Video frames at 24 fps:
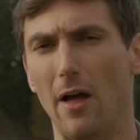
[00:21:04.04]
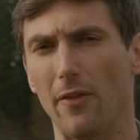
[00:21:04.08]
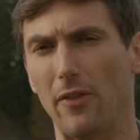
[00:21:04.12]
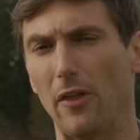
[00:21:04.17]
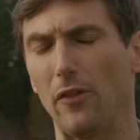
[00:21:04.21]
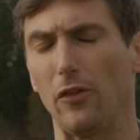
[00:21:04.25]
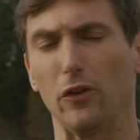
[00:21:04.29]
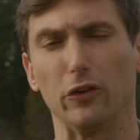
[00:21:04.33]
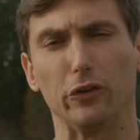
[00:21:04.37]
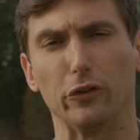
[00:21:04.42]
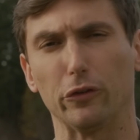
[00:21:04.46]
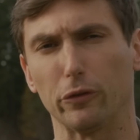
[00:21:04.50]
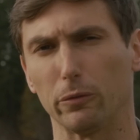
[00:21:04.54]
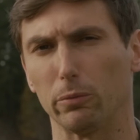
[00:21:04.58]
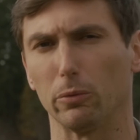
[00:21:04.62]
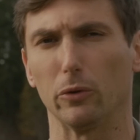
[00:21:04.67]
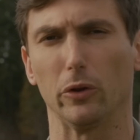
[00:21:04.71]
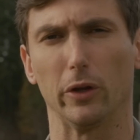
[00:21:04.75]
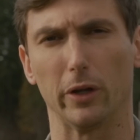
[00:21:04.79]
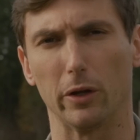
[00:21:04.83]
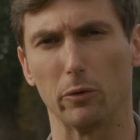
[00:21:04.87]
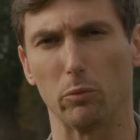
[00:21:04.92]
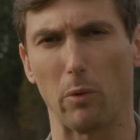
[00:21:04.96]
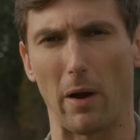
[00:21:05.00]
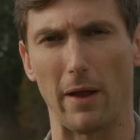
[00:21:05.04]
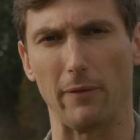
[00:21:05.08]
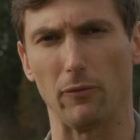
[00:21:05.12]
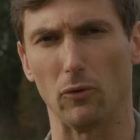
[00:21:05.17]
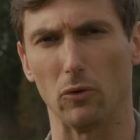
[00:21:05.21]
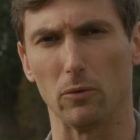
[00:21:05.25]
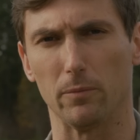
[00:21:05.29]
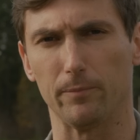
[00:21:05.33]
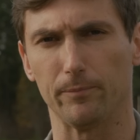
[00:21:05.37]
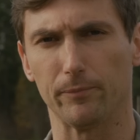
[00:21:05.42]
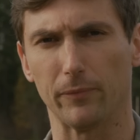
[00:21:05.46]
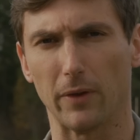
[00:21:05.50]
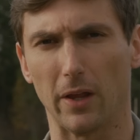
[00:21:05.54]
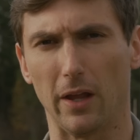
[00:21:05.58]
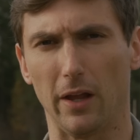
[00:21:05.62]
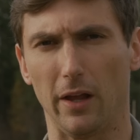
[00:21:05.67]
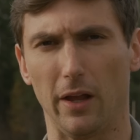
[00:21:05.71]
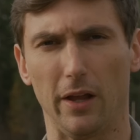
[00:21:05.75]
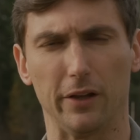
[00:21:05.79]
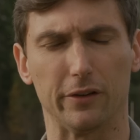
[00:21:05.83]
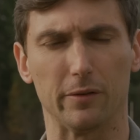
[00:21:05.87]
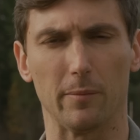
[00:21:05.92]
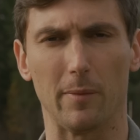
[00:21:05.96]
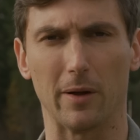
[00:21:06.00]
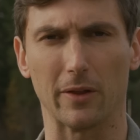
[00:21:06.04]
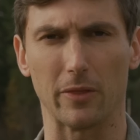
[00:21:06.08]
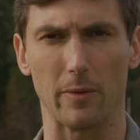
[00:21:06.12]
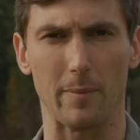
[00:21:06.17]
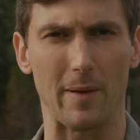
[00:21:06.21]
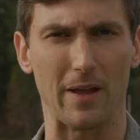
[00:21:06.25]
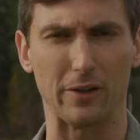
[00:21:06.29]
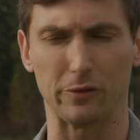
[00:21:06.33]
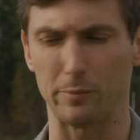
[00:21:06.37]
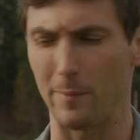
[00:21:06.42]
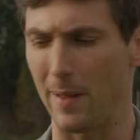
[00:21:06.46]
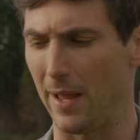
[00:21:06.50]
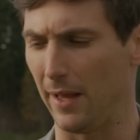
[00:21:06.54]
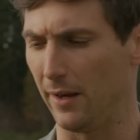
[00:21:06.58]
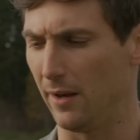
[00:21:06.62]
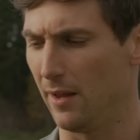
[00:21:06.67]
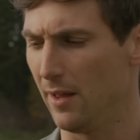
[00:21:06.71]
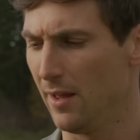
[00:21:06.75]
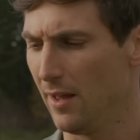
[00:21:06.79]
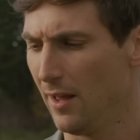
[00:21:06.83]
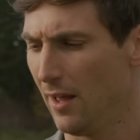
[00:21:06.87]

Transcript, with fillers: that this is a really good rifle. It's among the best made.